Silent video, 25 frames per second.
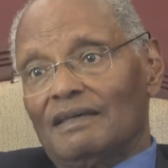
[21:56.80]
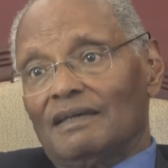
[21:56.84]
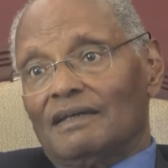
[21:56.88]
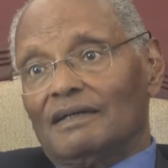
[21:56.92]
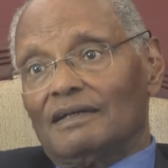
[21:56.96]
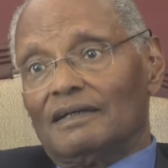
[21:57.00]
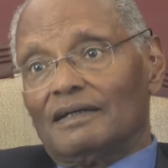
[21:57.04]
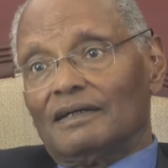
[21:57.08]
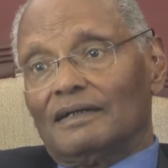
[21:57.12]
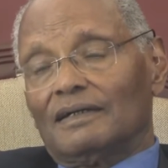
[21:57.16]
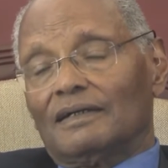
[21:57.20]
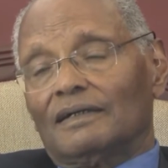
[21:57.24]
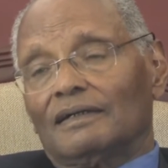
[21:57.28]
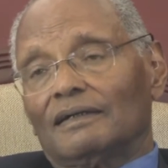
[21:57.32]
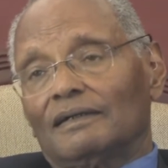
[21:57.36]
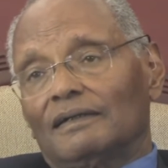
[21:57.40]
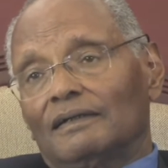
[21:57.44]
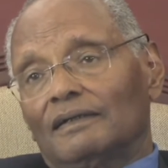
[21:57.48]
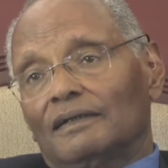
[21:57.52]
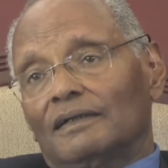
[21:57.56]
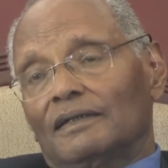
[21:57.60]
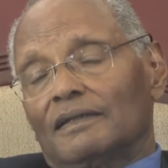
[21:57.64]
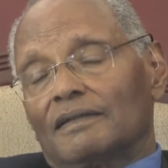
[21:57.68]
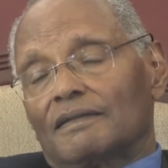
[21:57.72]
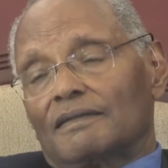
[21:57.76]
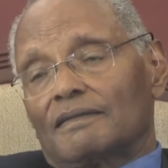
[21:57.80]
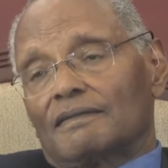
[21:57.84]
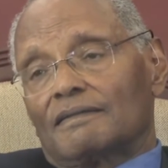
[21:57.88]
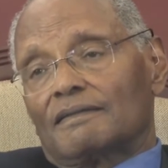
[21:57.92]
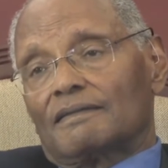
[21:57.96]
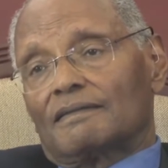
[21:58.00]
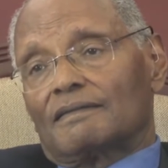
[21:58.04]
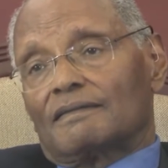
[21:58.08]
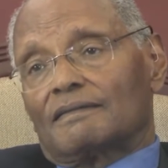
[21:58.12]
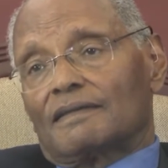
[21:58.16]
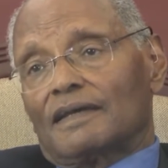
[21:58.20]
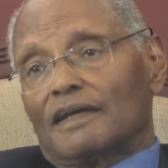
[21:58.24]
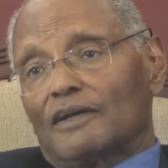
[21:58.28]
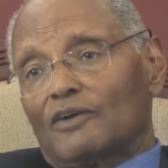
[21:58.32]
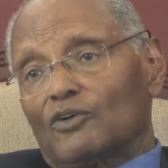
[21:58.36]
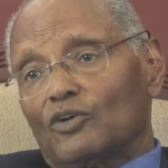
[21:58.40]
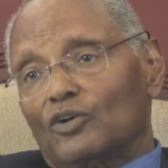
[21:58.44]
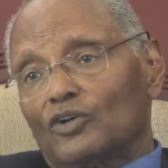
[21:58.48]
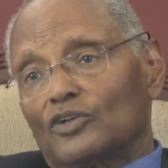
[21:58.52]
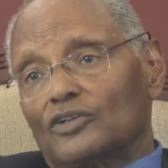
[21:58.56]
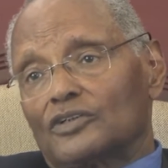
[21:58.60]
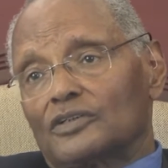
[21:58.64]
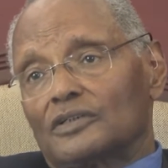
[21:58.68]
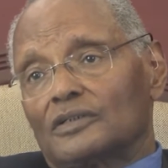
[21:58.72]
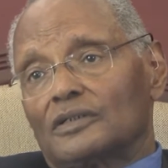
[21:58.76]
Thank
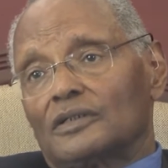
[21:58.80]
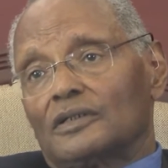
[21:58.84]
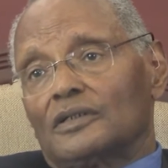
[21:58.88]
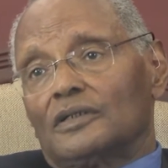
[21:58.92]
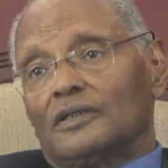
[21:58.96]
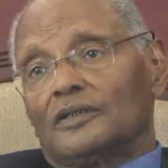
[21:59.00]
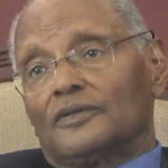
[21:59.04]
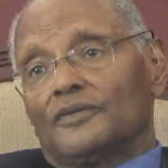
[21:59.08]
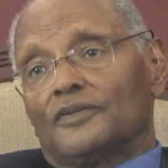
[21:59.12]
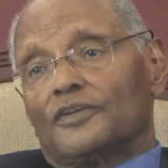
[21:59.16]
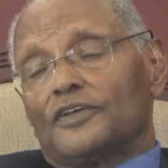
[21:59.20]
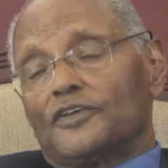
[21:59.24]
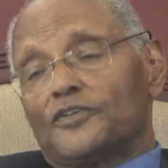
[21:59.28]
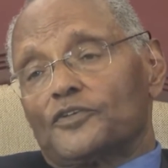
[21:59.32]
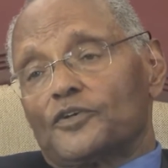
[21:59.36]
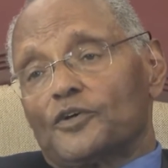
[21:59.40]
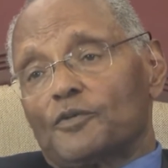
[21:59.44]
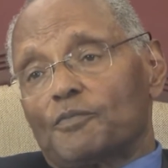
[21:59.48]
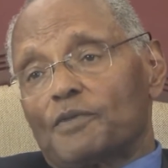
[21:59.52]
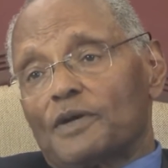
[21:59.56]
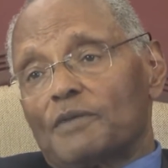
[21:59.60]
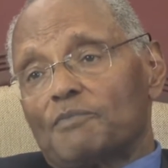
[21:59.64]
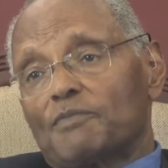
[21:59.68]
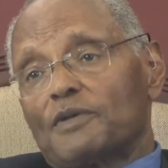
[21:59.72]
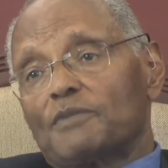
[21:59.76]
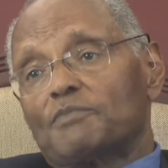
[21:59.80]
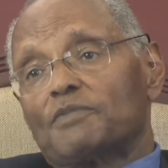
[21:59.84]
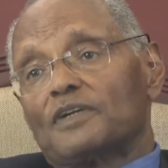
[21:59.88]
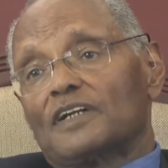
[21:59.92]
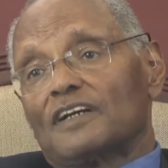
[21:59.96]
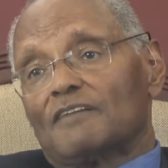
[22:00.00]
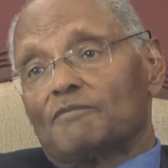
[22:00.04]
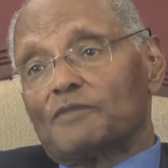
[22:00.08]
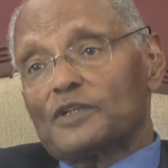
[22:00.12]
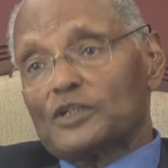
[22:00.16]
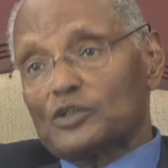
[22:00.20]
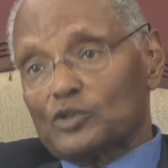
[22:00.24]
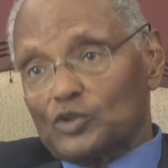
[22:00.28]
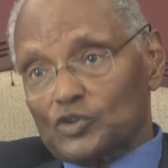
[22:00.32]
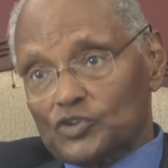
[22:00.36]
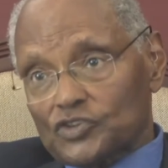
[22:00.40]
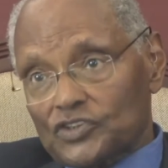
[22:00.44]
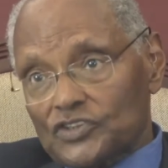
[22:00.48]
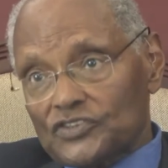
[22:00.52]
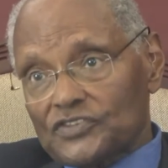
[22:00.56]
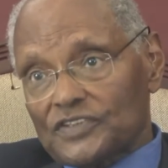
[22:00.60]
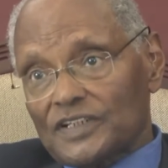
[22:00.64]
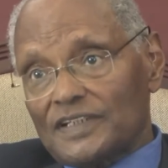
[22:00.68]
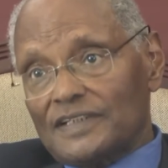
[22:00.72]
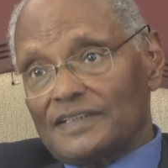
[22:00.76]
God the Ethiopian people have been
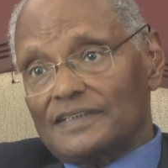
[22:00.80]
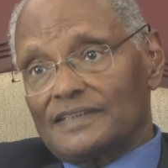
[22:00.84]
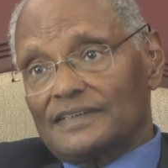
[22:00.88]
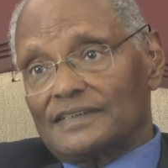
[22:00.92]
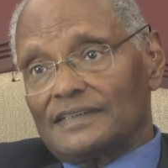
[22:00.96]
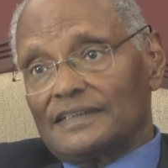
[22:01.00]
consistent